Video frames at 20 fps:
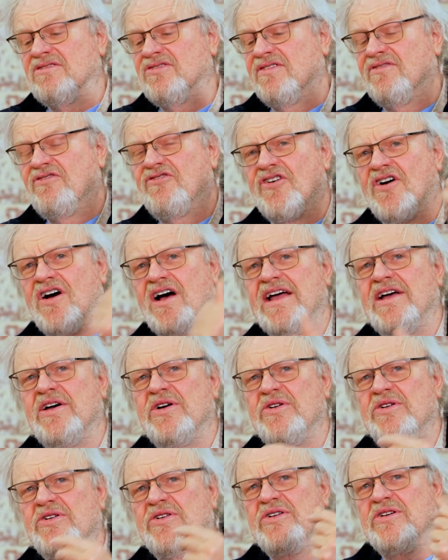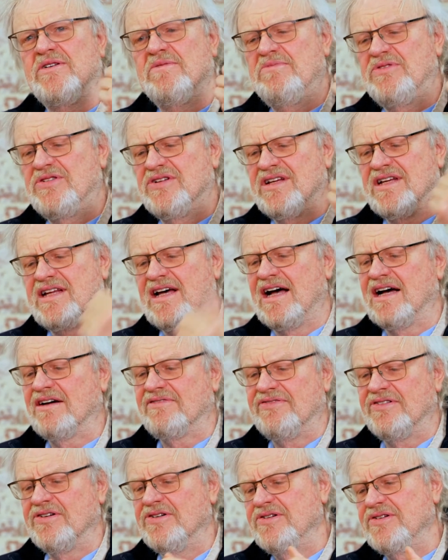of dry herbs and dark
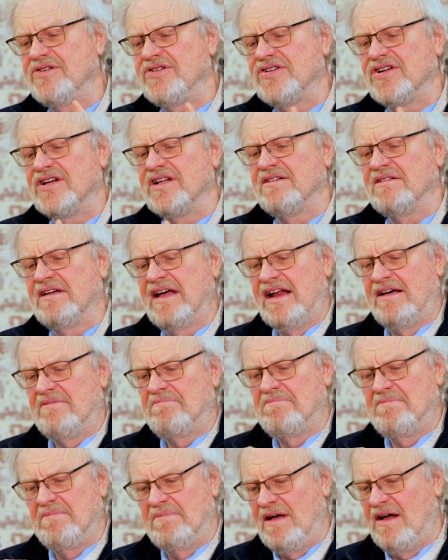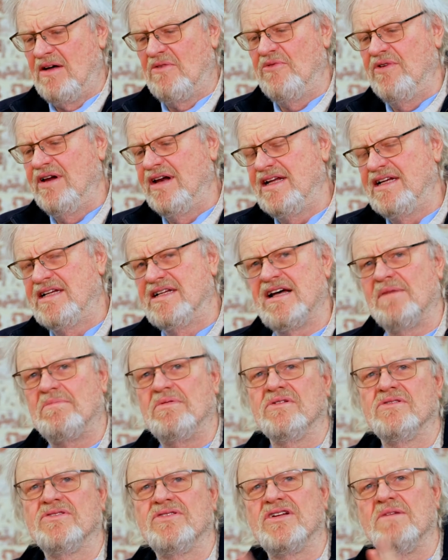fruits, and a really
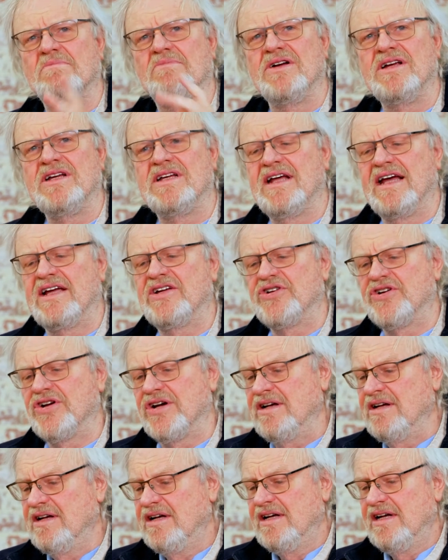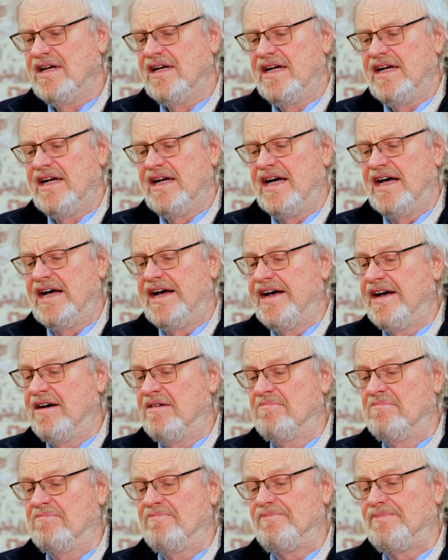supple, slippery texture.
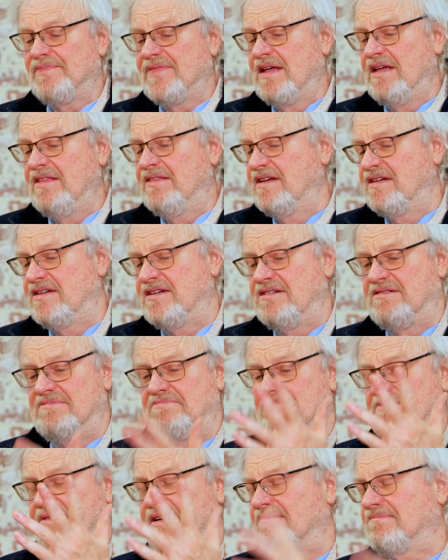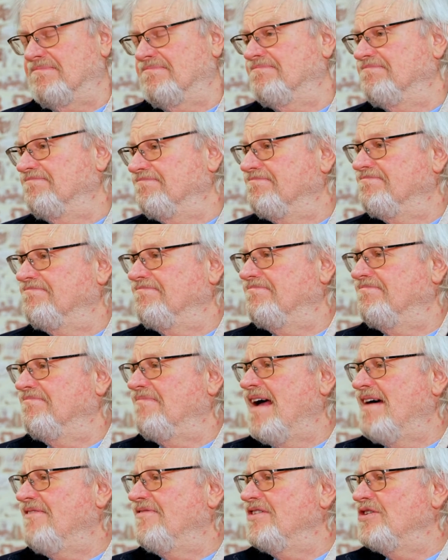This is,
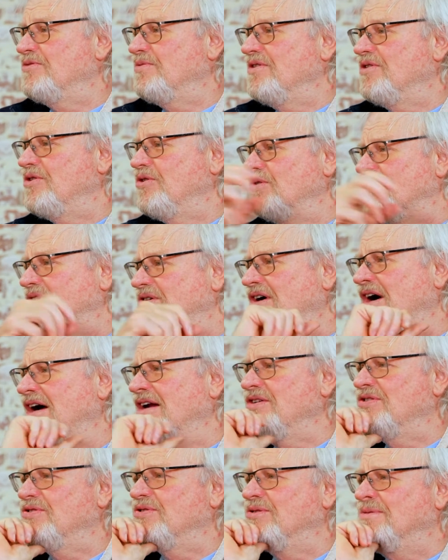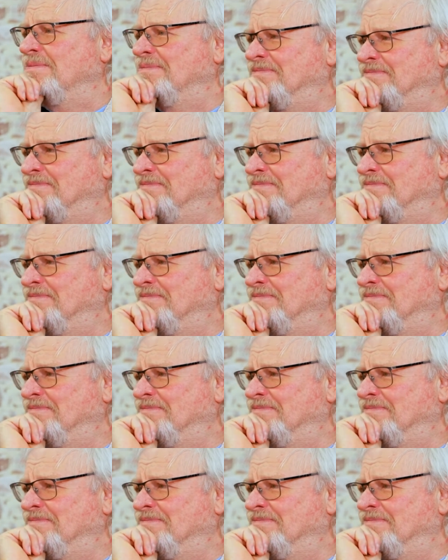have this with cooked dinosaur.